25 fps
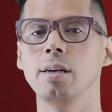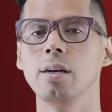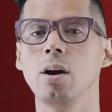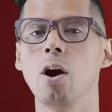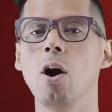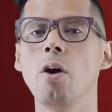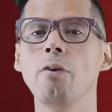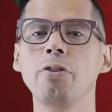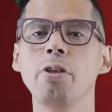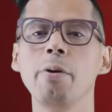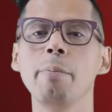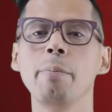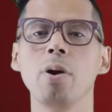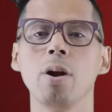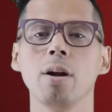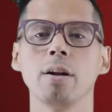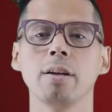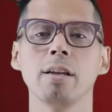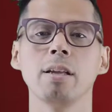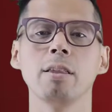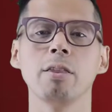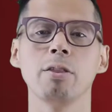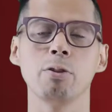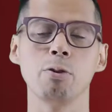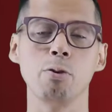of the
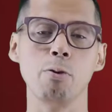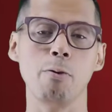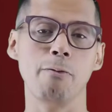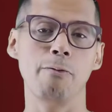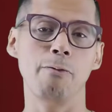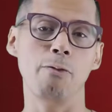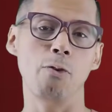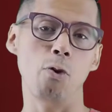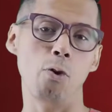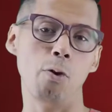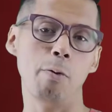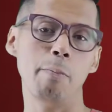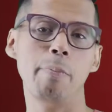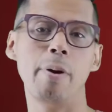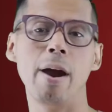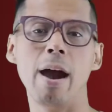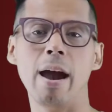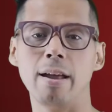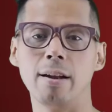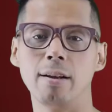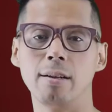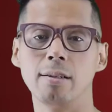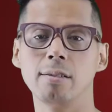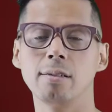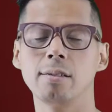market through form
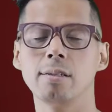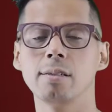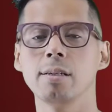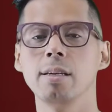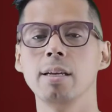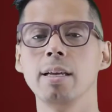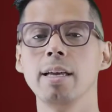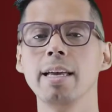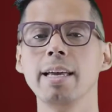patterns,